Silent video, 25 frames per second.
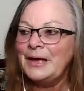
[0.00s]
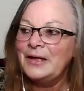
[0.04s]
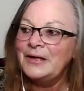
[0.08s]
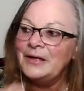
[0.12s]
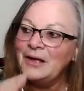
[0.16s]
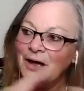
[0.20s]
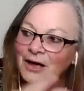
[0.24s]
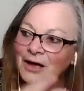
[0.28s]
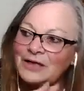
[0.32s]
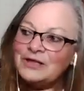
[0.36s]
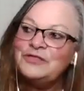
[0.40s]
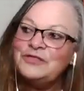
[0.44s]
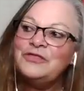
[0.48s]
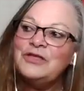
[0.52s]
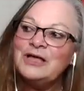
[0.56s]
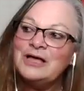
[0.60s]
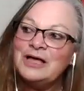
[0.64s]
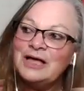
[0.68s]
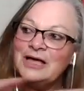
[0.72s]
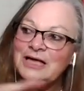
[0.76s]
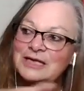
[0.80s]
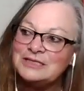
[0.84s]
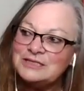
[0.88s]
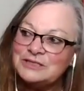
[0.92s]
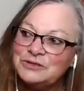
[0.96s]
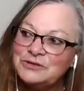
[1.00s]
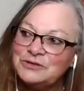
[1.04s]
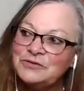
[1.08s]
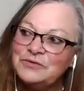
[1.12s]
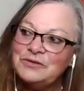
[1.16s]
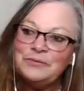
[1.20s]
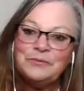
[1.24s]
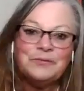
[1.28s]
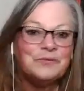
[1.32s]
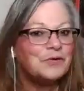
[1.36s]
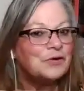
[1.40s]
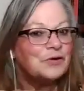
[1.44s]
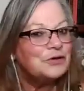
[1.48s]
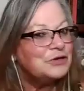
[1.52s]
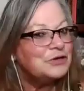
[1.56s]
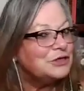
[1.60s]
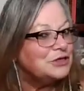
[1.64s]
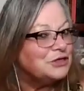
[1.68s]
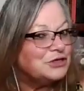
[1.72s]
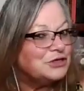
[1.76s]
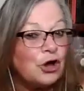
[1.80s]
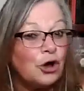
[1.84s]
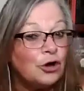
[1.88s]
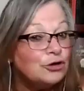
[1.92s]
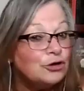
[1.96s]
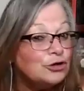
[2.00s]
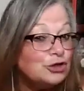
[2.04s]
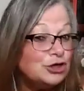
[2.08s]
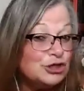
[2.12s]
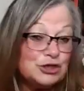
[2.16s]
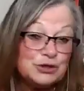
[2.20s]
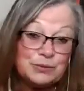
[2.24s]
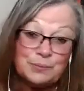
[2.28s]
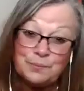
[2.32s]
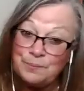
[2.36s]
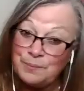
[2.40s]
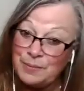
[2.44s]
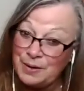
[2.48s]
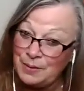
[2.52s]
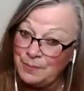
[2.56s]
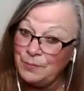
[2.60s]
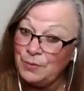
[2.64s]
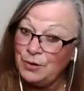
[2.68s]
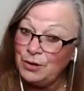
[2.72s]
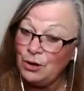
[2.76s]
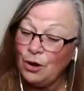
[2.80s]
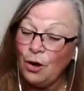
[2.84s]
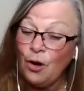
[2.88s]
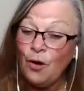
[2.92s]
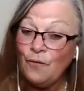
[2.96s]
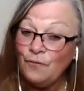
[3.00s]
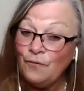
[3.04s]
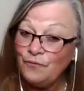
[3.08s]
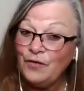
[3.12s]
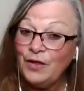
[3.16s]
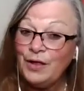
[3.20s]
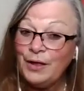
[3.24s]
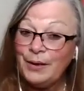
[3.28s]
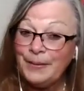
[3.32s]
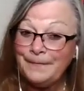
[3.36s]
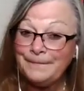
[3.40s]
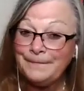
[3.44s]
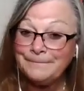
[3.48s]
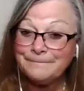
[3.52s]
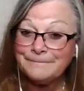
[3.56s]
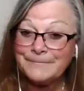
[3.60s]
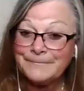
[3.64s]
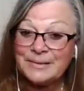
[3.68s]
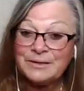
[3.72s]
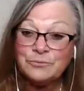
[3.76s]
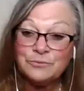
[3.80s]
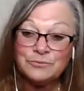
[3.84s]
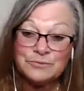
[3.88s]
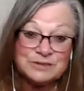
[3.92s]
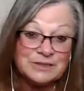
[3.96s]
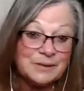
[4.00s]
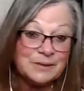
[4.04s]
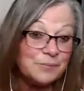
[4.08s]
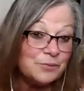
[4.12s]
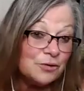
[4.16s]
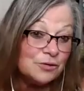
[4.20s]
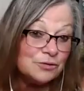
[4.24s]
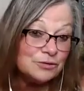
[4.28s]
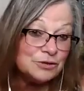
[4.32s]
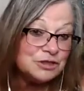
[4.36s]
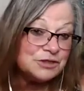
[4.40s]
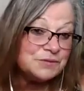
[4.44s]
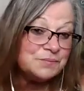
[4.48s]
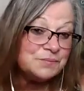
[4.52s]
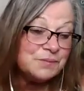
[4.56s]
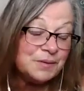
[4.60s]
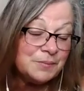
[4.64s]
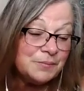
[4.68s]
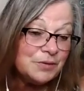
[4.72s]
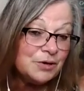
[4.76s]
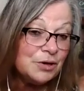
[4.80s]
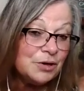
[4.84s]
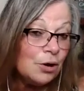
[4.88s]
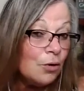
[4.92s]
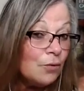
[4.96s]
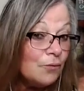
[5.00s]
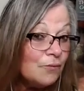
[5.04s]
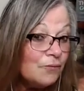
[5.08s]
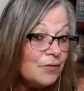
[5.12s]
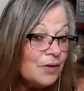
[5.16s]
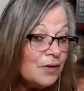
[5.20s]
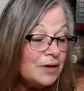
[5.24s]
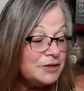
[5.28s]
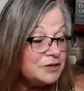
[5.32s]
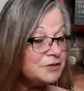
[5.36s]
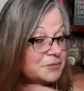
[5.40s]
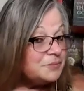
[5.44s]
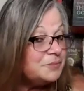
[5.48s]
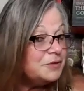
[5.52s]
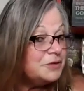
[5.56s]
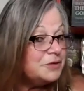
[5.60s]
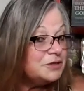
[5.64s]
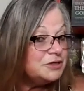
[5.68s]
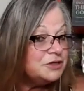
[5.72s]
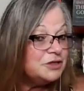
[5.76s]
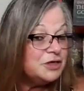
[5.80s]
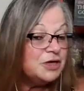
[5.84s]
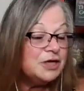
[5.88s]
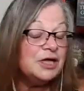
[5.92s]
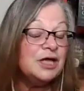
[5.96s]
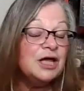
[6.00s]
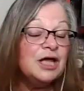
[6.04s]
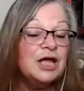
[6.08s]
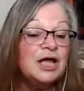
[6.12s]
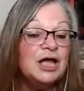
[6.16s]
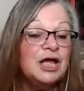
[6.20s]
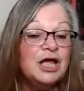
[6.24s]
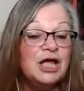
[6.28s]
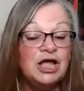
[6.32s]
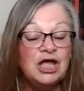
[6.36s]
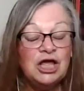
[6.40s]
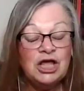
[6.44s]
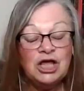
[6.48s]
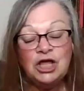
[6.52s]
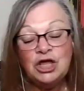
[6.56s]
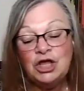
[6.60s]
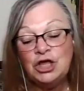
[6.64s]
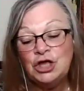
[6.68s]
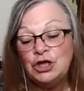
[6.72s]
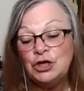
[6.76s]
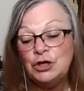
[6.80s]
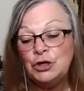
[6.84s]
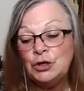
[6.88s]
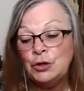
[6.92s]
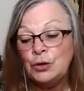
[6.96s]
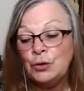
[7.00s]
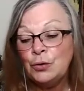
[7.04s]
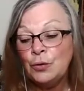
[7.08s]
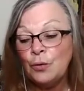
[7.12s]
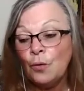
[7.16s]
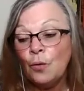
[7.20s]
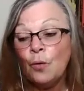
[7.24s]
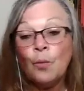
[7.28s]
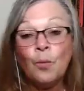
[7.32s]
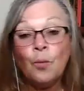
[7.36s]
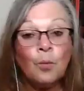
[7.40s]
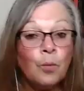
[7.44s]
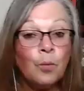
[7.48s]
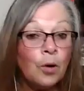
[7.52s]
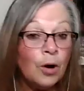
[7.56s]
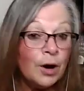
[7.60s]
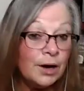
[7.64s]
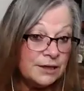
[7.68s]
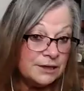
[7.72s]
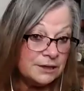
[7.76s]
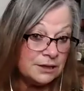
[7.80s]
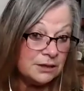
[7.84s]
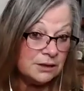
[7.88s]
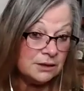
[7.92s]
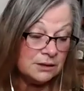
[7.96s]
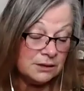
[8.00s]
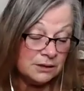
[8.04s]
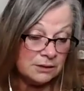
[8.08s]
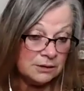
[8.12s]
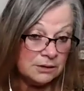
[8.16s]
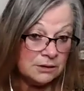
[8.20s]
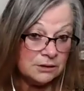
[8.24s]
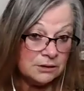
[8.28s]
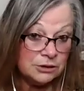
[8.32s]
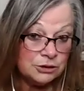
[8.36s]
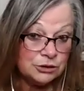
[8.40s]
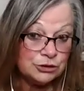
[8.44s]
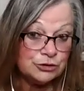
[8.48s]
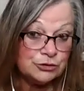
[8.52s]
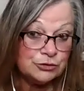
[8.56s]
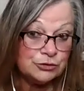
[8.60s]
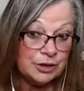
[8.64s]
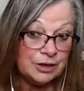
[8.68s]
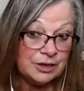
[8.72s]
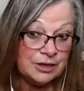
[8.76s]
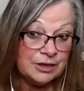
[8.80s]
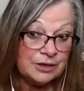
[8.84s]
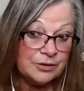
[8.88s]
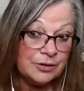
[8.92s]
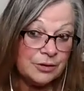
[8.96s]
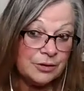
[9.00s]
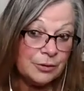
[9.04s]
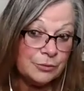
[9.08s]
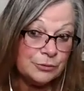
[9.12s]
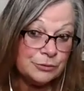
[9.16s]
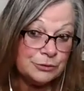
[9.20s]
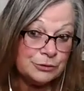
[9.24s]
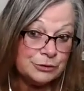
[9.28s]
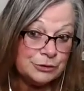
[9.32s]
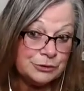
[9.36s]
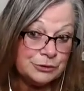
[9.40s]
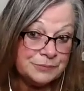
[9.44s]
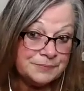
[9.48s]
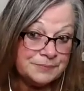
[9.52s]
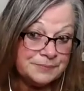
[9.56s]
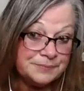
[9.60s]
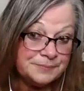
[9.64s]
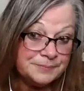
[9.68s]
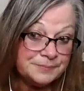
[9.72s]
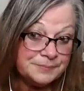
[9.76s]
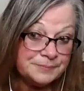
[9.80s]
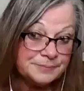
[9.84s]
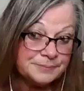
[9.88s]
I think it's sort of, we've got this conscious memory of that or subconscious memory of that, especially in white Australian culture.